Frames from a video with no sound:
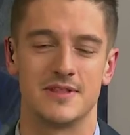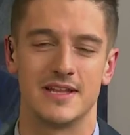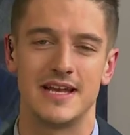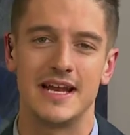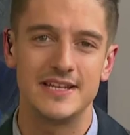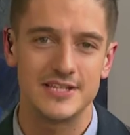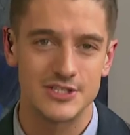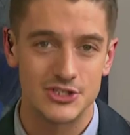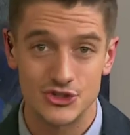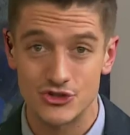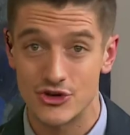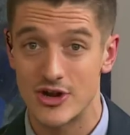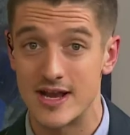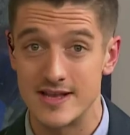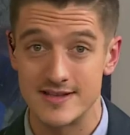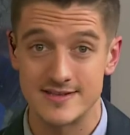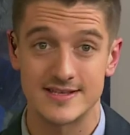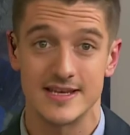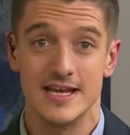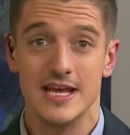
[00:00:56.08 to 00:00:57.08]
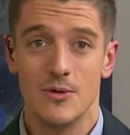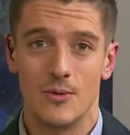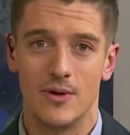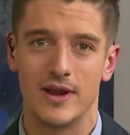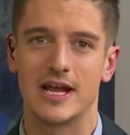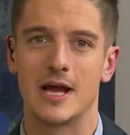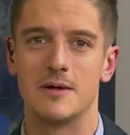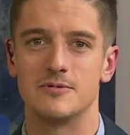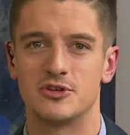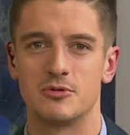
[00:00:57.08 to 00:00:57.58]
some of the latest trends
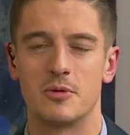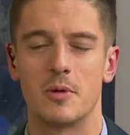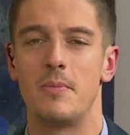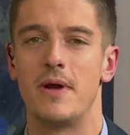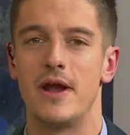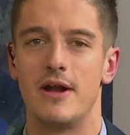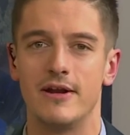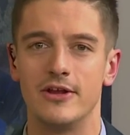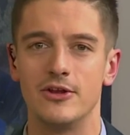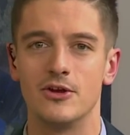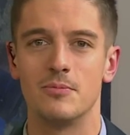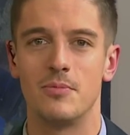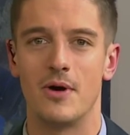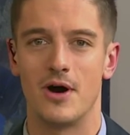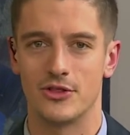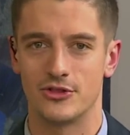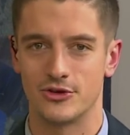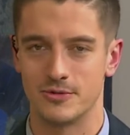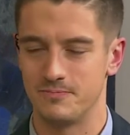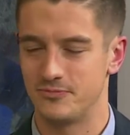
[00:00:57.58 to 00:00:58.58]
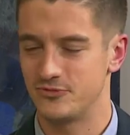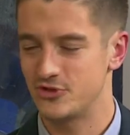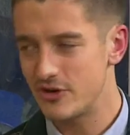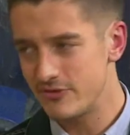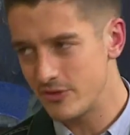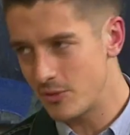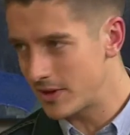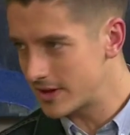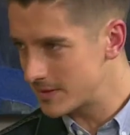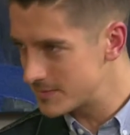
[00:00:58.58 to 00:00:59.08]
when it comes to preparing your bathroom.
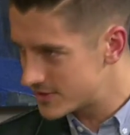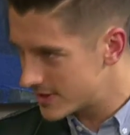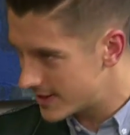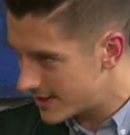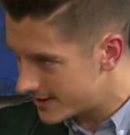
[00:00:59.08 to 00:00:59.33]
Trevor, welcome